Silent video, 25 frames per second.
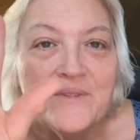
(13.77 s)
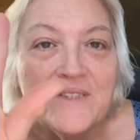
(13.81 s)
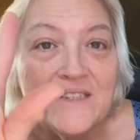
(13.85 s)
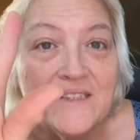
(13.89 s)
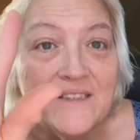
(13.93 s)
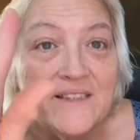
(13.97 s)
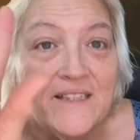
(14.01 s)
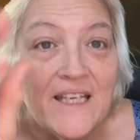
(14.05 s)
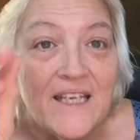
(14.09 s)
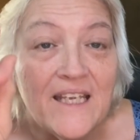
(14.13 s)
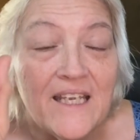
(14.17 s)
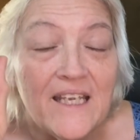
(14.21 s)

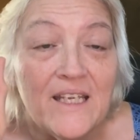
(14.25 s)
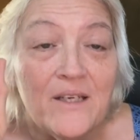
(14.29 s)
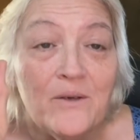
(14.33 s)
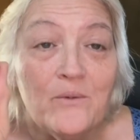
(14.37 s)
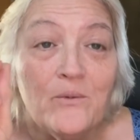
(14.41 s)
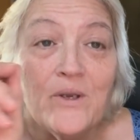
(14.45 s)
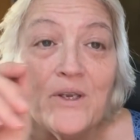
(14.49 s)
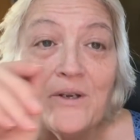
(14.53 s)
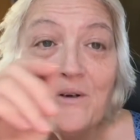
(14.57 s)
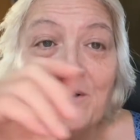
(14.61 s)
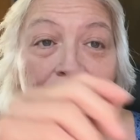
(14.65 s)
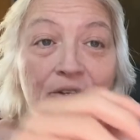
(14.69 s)
Today
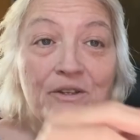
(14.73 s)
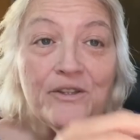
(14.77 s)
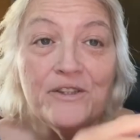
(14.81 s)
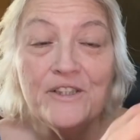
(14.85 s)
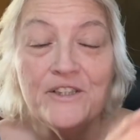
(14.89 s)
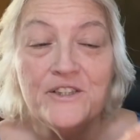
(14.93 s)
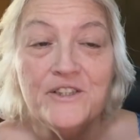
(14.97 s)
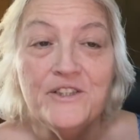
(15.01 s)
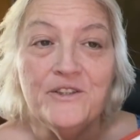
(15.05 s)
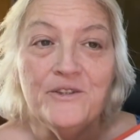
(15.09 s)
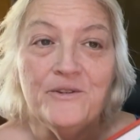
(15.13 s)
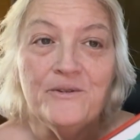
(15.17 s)
we are going
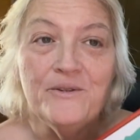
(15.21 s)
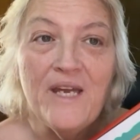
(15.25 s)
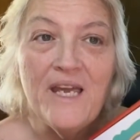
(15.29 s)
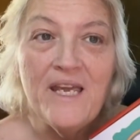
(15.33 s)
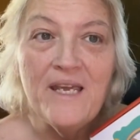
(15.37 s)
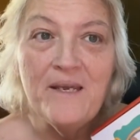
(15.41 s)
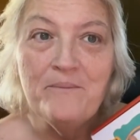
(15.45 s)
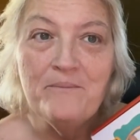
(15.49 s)
to do a